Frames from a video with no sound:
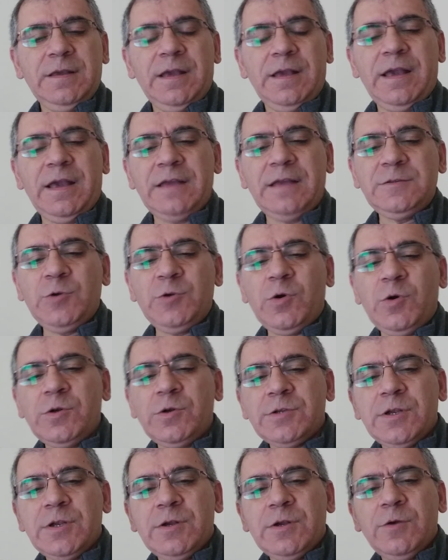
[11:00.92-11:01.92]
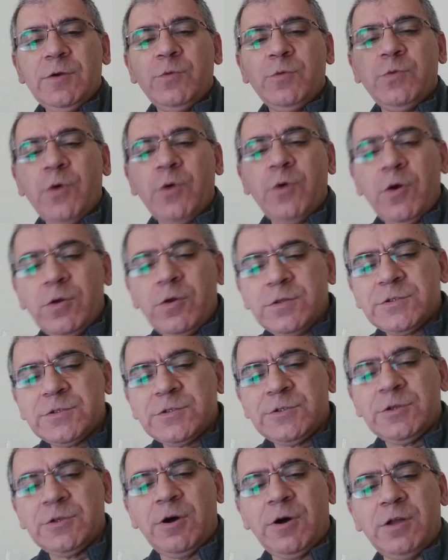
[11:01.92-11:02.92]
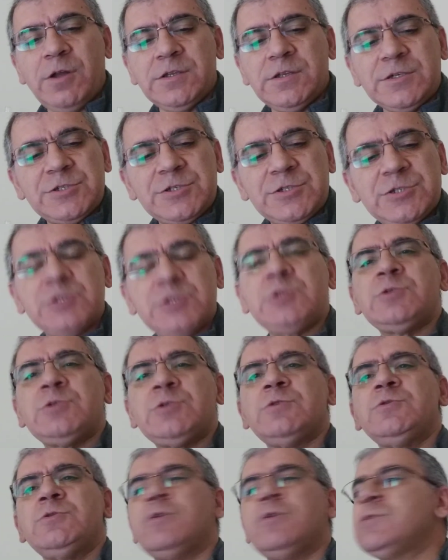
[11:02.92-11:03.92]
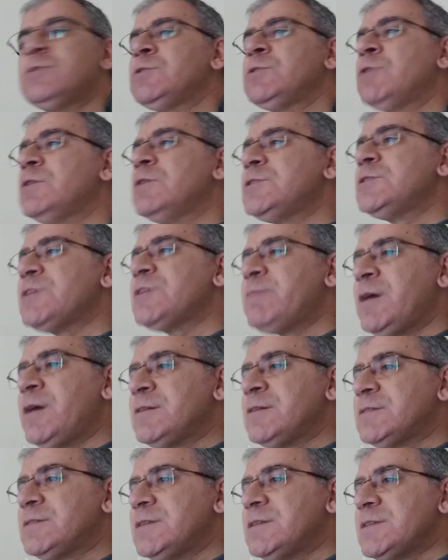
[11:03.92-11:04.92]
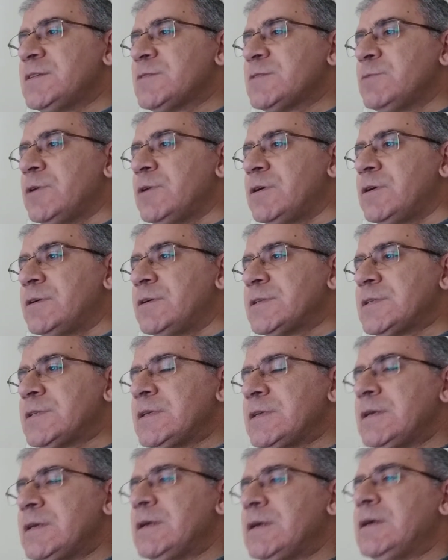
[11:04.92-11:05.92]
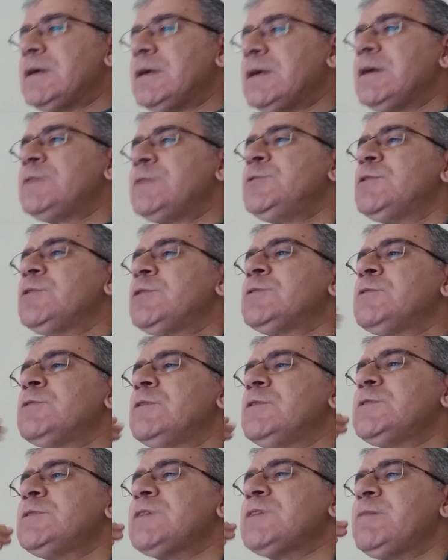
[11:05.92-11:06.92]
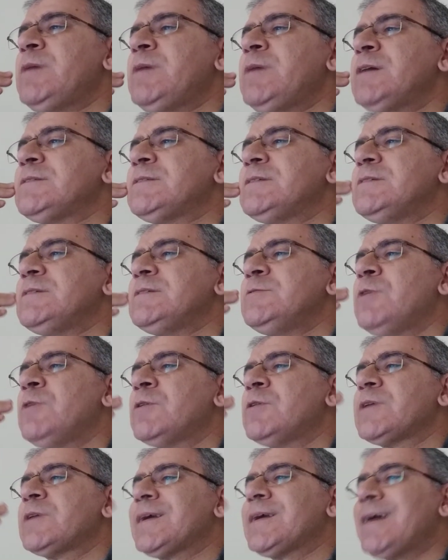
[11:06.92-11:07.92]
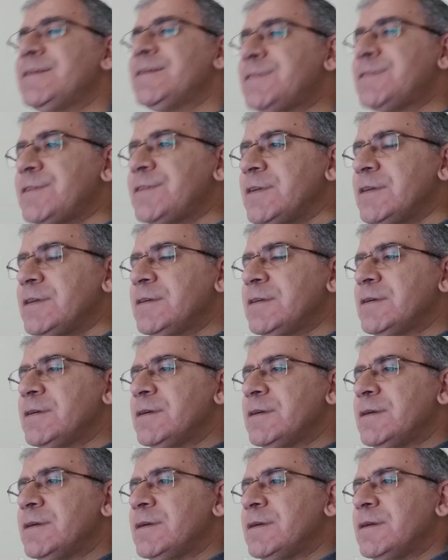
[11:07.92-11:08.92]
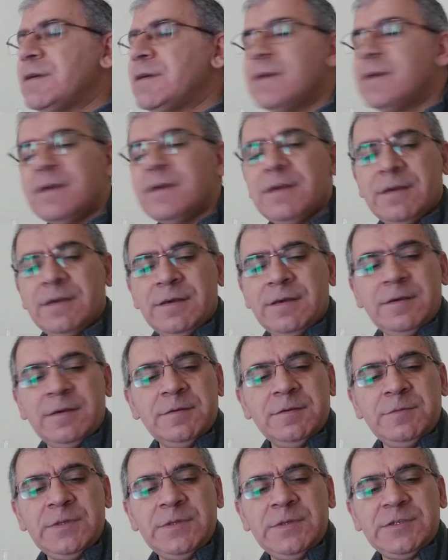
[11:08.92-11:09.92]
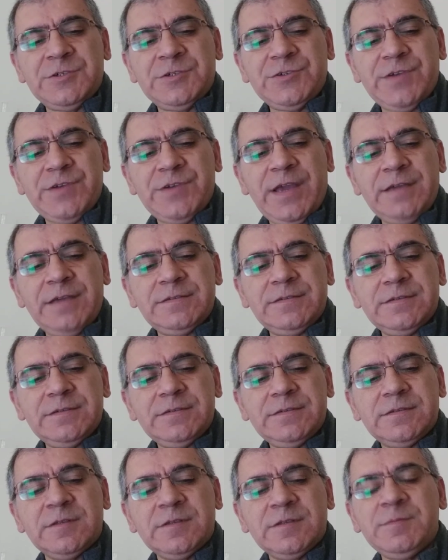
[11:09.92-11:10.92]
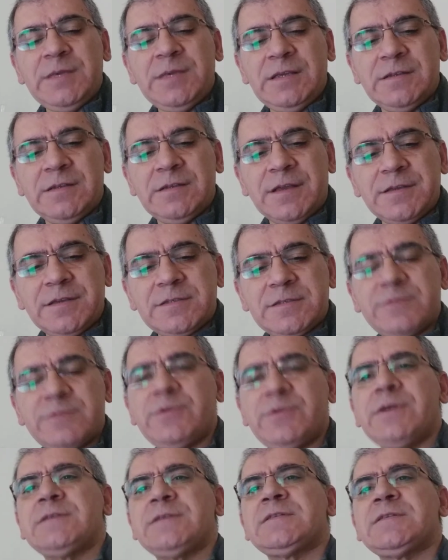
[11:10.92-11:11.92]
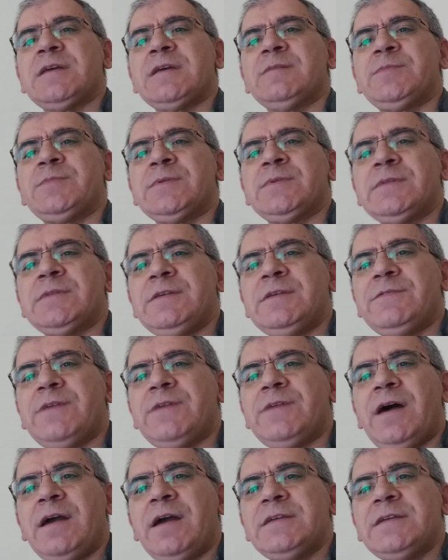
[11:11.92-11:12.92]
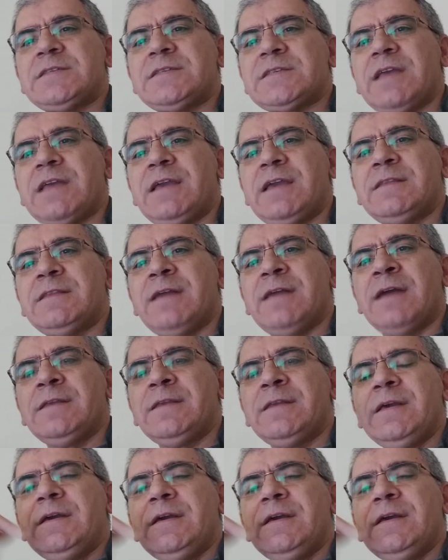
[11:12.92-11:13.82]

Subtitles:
And your world knowledge, your knowledge about this word, your knowledge about your country will create the meanings. For example, if I say that